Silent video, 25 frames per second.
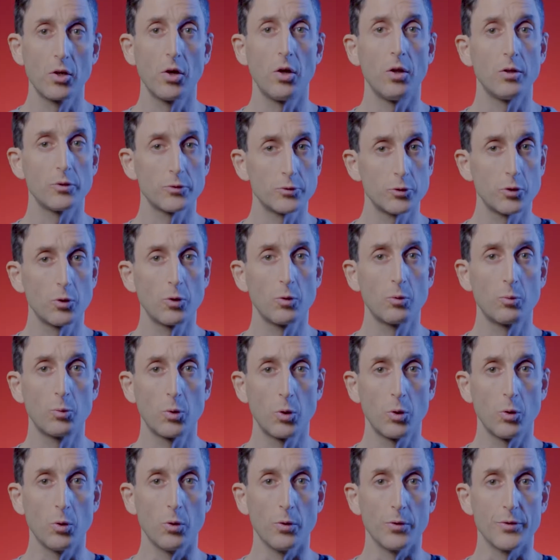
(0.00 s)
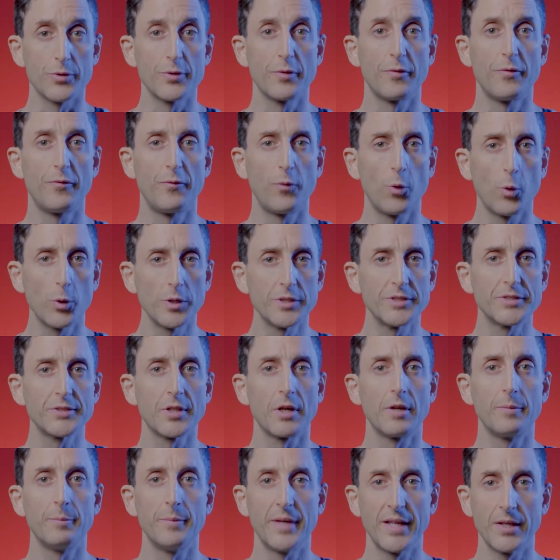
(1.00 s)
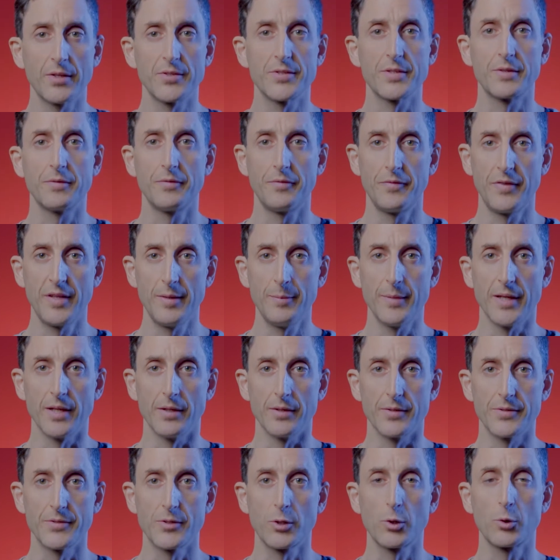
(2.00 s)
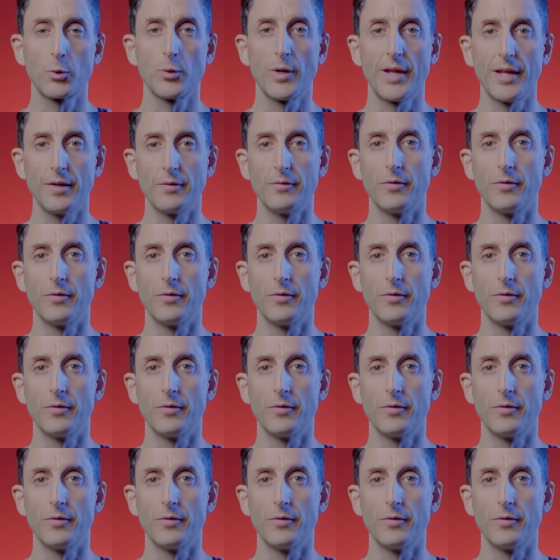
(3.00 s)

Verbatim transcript: Cultural roles forced on males and females create